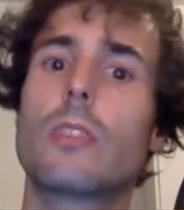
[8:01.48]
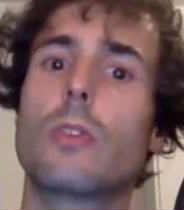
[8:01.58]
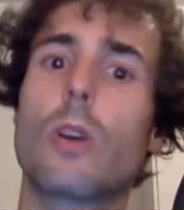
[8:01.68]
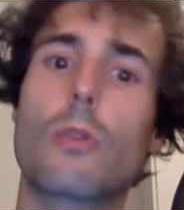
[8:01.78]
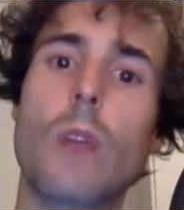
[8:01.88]
The
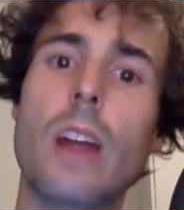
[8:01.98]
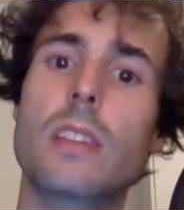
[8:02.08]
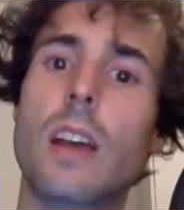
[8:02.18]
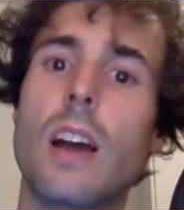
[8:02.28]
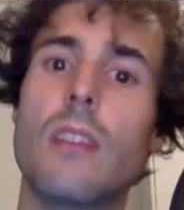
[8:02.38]
arrays
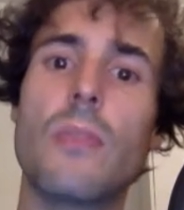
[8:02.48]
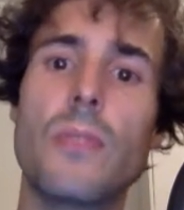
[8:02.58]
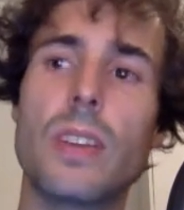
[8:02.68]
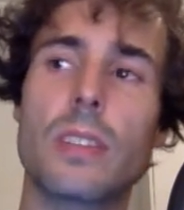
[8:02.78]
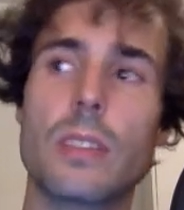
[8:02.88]
have a
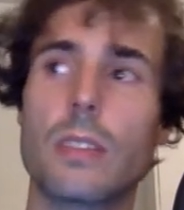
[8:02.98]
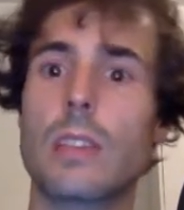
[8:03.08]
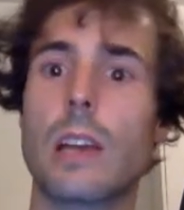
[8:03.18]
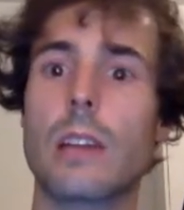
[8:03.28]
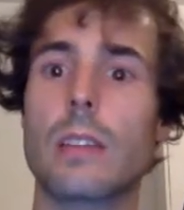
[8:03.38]
fixed
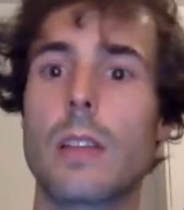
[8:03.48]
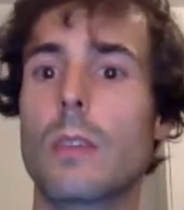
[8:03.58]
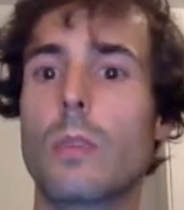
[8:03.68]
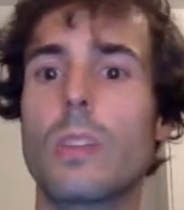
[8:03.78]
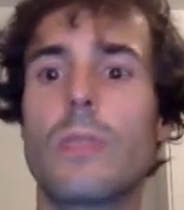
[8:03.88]
size.
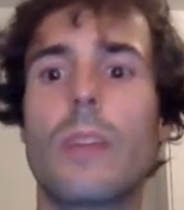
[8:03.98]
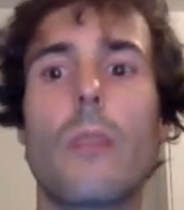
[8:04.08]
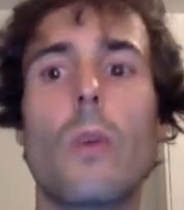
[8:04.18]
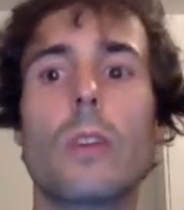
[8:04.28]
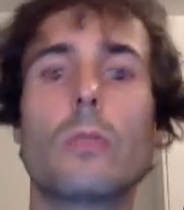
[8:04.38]
What if I
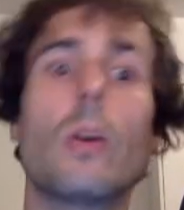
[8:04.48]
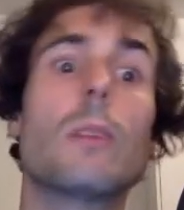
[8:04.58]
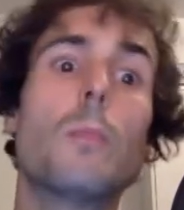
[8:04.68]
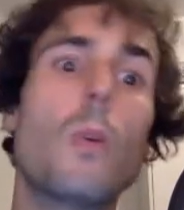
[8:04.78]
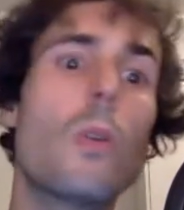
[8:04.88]
want to add
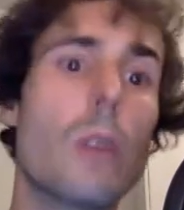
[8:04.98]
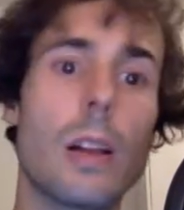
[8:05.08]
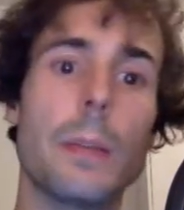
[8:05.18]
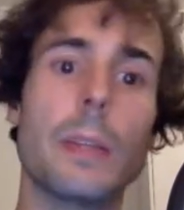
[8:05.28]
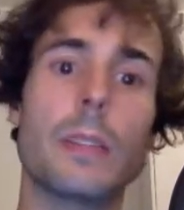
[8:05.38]
more
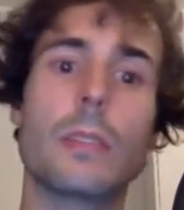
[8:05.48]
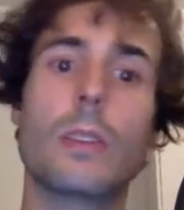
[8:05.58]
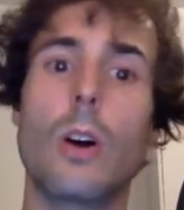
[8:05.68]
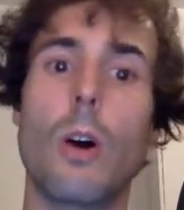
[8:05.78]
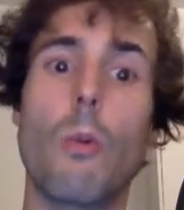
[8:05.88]
elements?
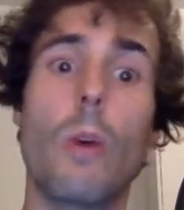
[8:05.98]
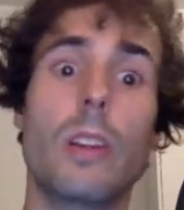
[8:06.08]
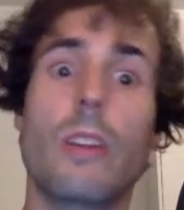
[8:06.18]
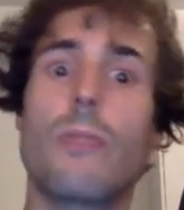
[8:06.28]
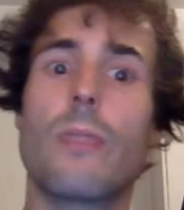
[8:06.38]
Or what
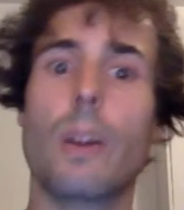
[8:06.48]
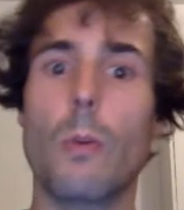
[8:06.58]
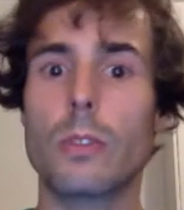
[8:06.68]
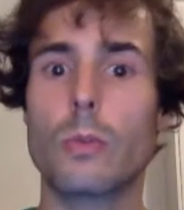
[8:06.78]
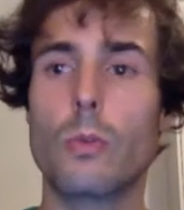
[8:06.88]
if I
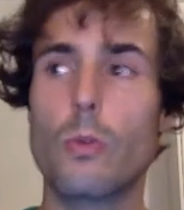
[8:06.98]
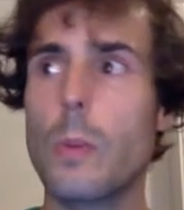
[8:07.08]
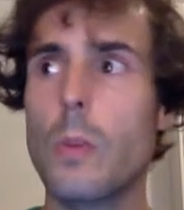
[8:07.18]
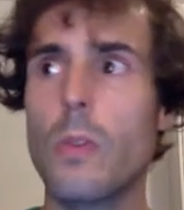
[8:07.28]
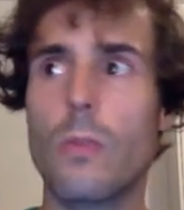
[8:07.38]
want to
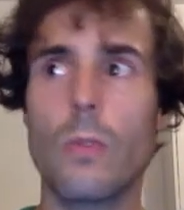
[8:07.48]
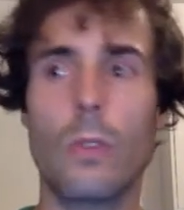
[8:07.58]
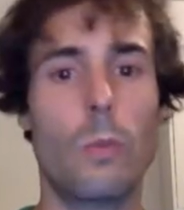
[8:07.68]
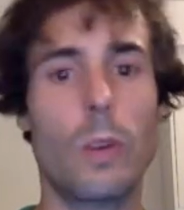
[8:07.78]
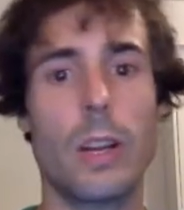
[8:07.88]
remove
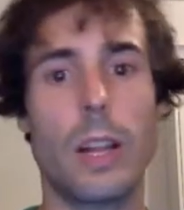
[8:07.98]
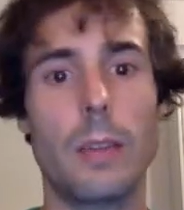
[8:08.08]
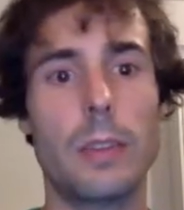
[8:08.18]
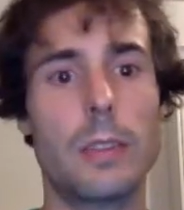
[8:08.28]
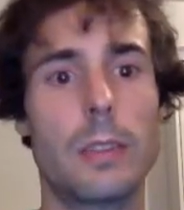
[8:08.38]
one
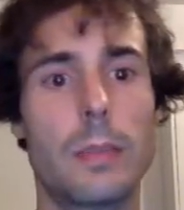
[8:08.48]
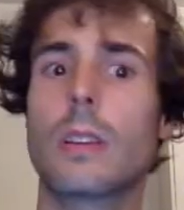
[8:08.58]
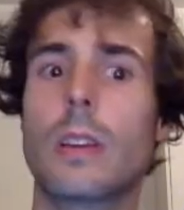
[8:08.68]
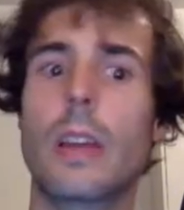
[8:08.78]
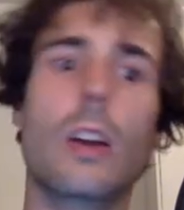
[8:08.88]
element?
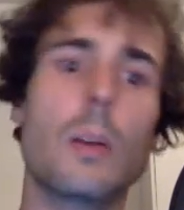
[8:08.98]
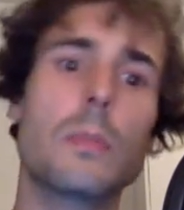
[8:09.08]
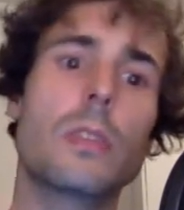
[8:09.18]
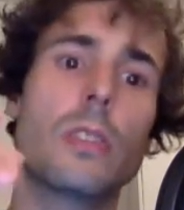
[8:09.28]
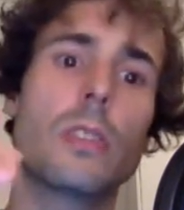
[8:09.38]
Here
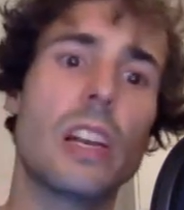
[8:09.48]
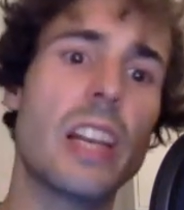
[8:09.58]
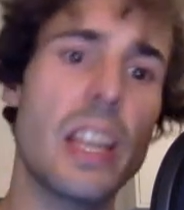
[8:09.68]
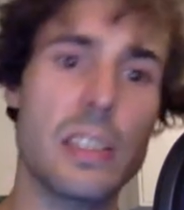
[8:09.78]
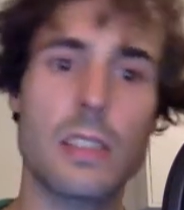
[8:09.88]
comes the
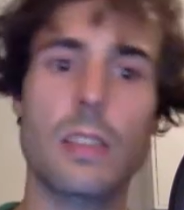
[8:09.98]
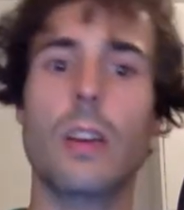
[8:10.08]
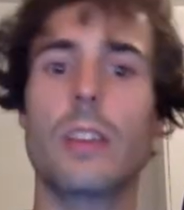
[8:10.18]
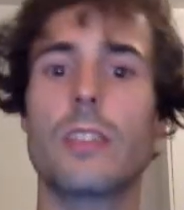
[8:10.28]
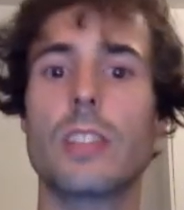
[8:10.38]
list
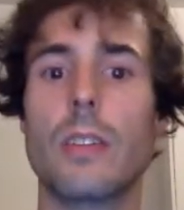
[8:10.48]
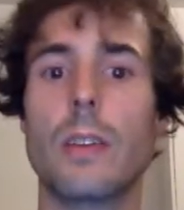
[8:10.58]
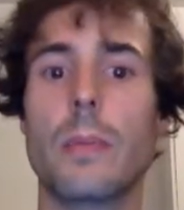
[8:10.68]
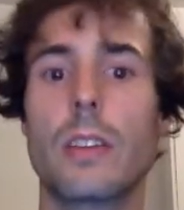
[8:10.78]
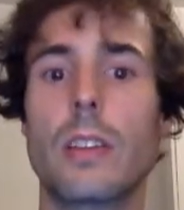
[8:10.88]
in Java.
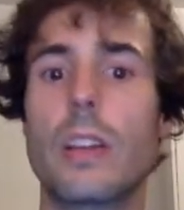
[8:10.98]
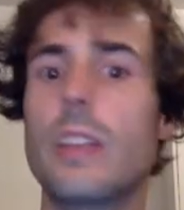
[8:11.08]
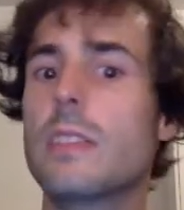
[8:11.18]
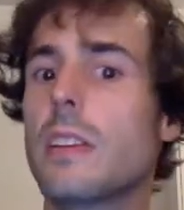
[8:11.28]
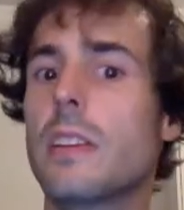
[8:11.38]
The
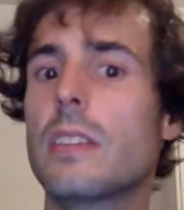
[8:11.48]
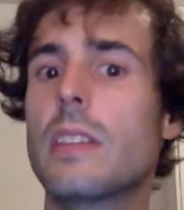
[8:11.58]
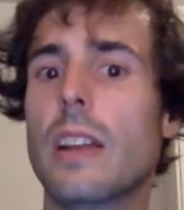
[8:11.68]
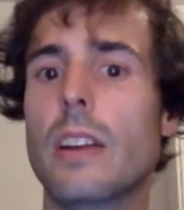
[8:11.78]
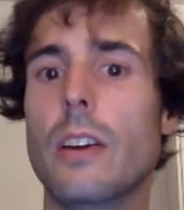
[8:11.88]
list is
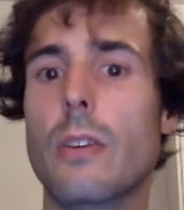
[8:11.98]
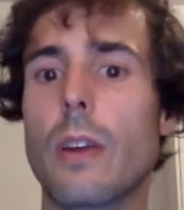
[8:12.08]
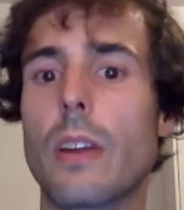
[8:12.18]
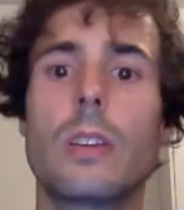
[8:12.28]
like an array.